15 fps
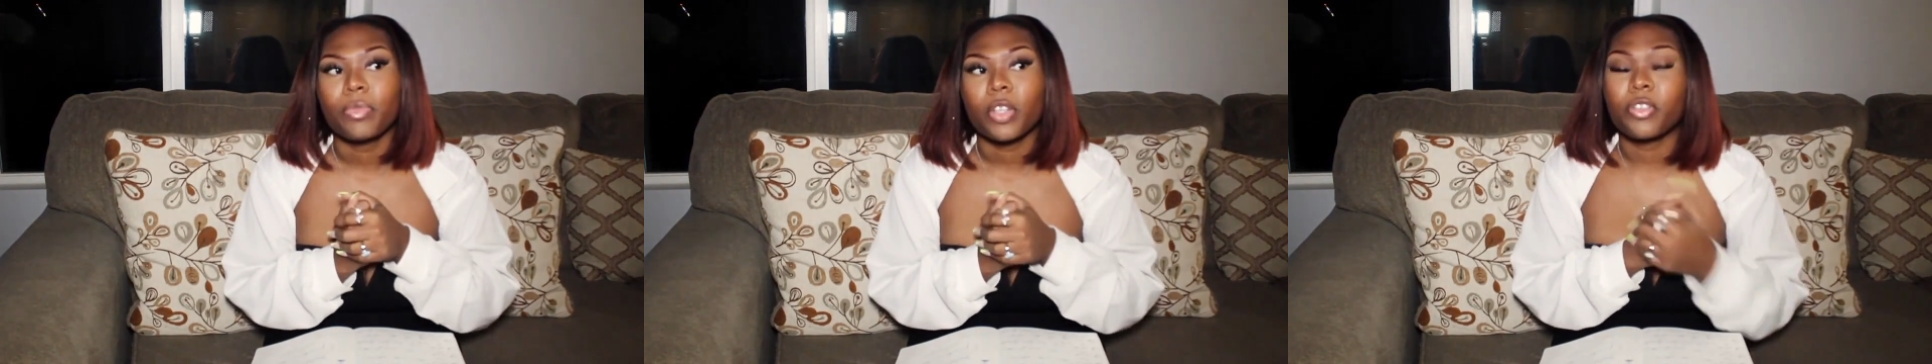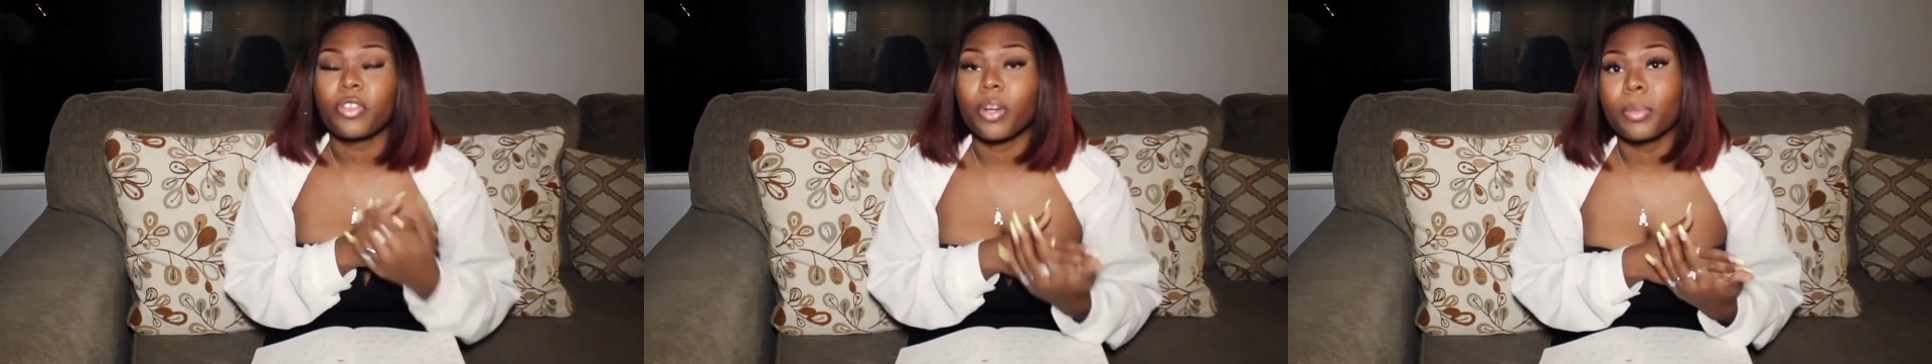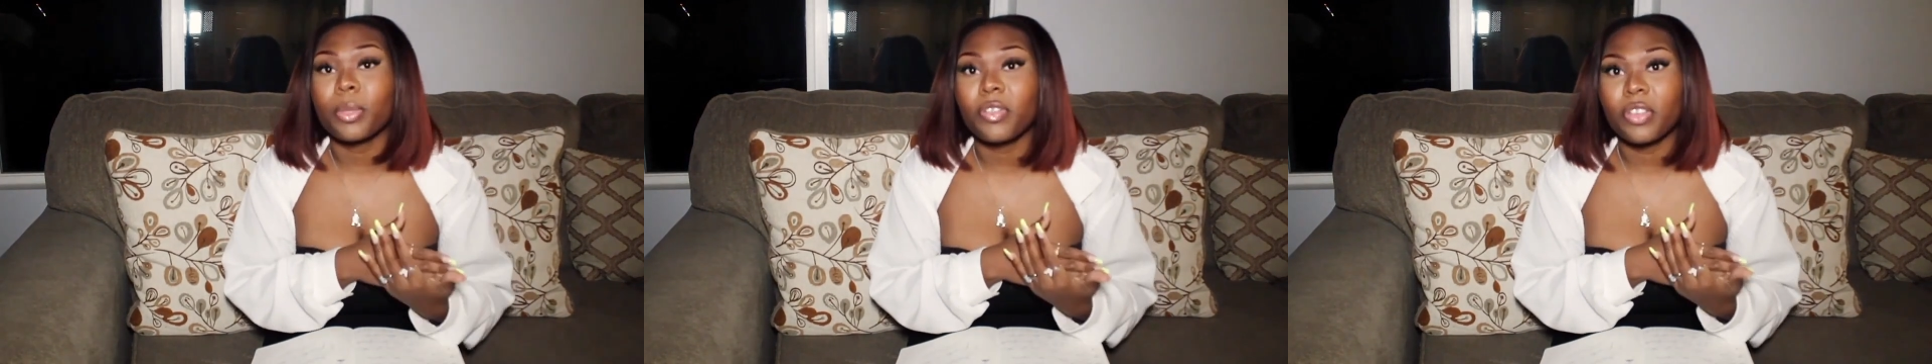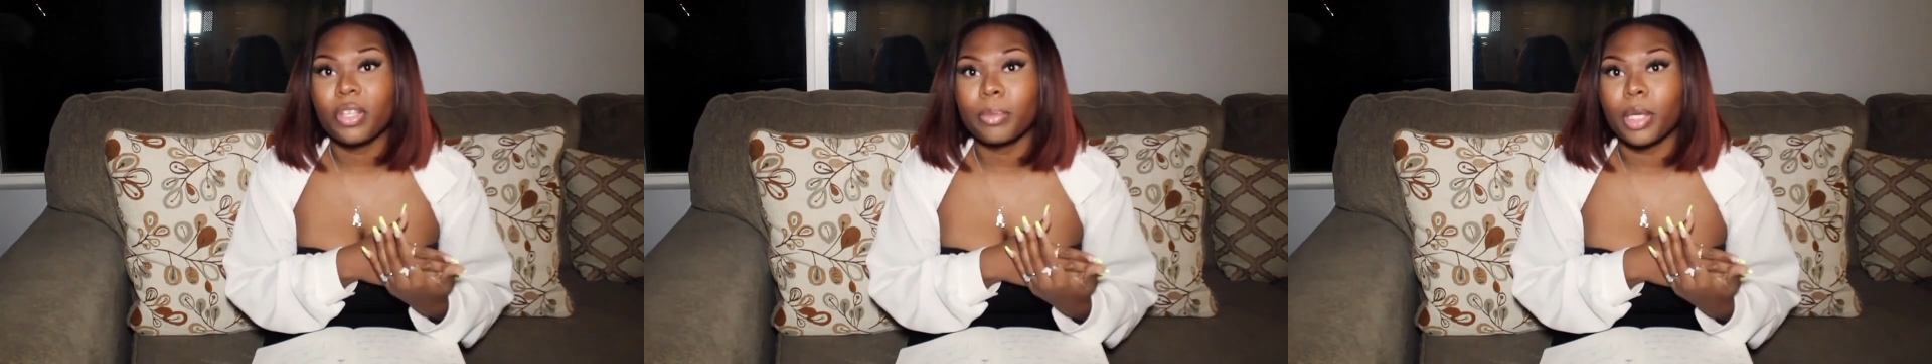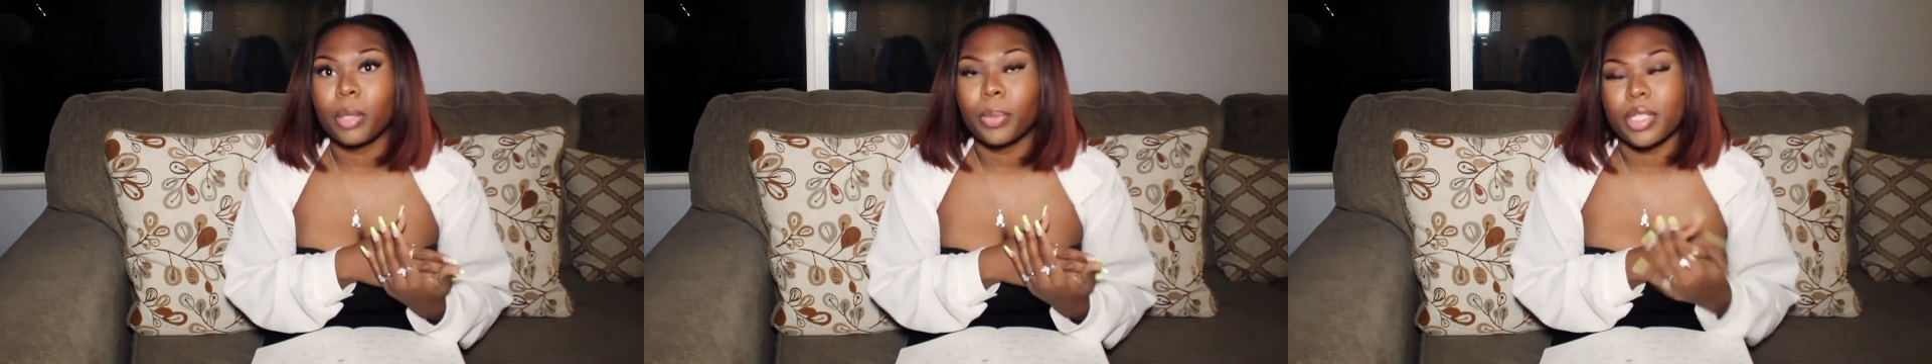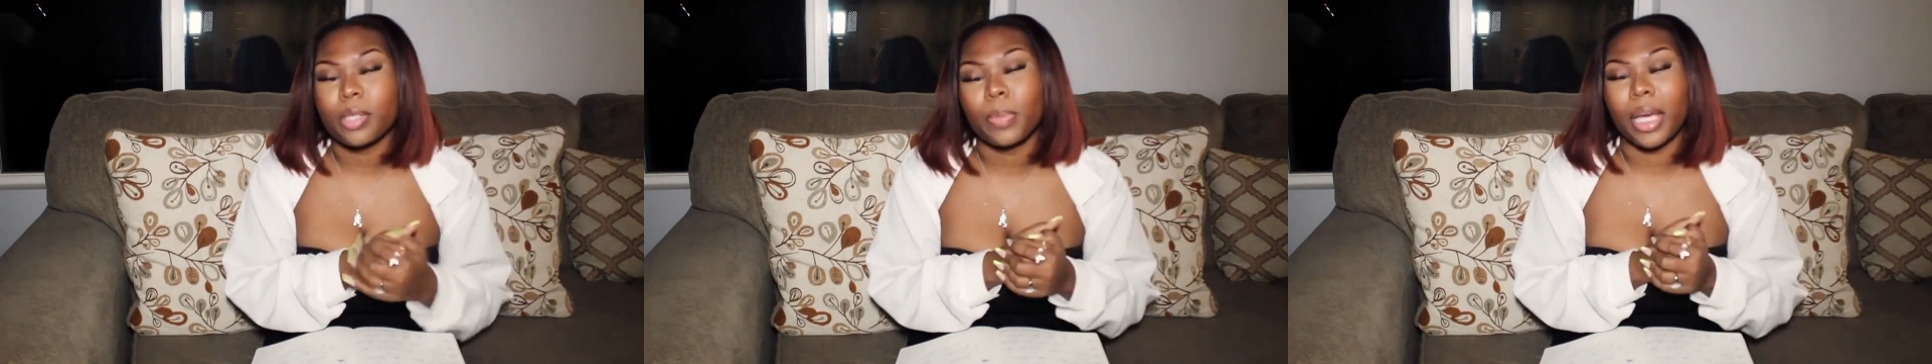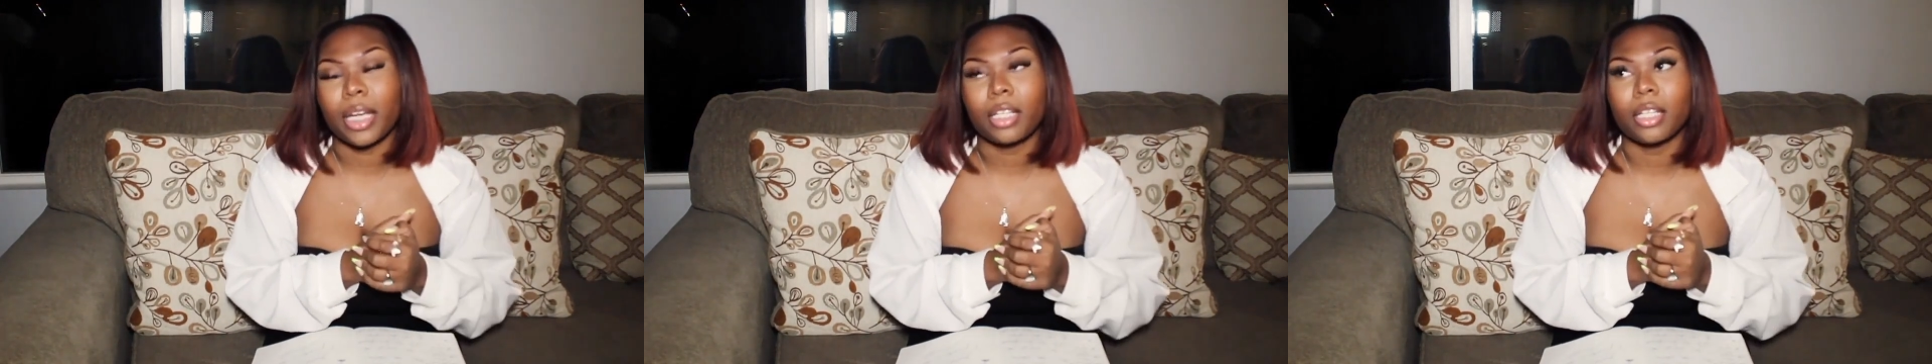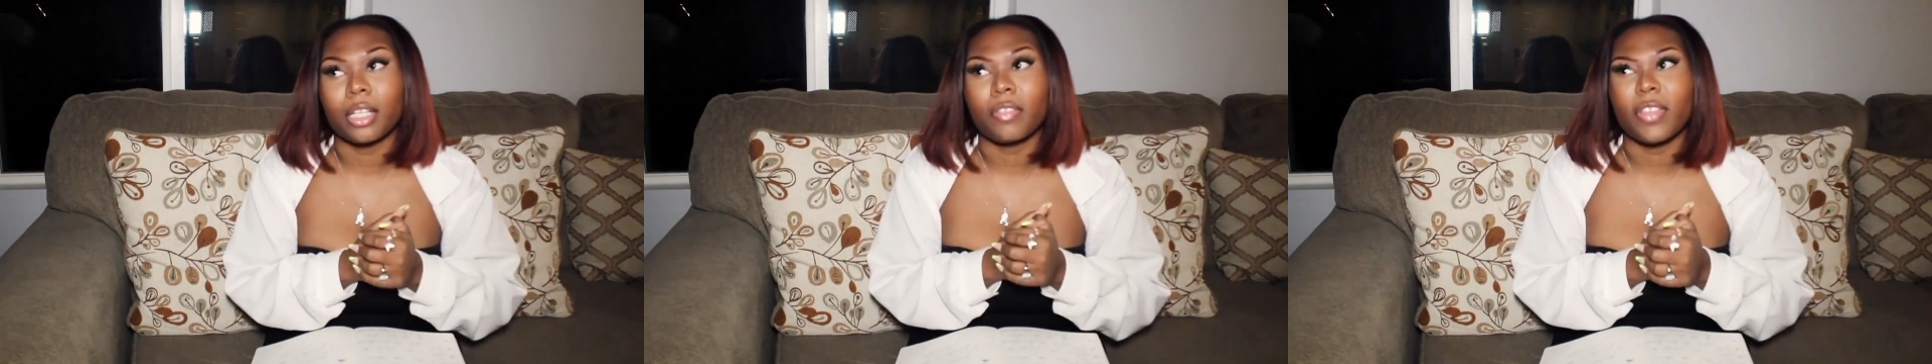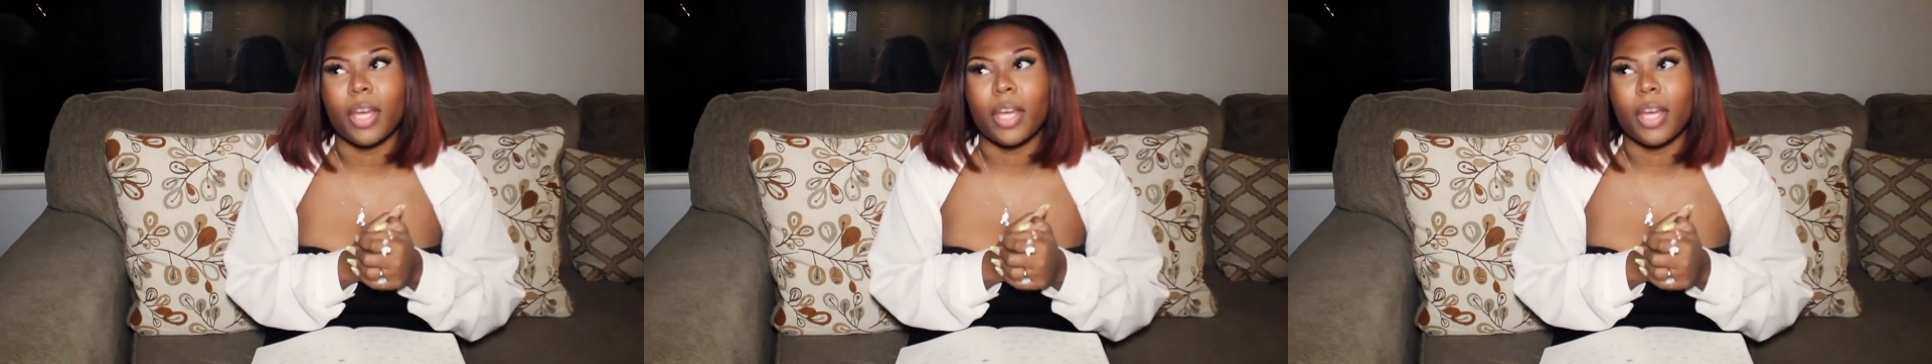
from the female perspective,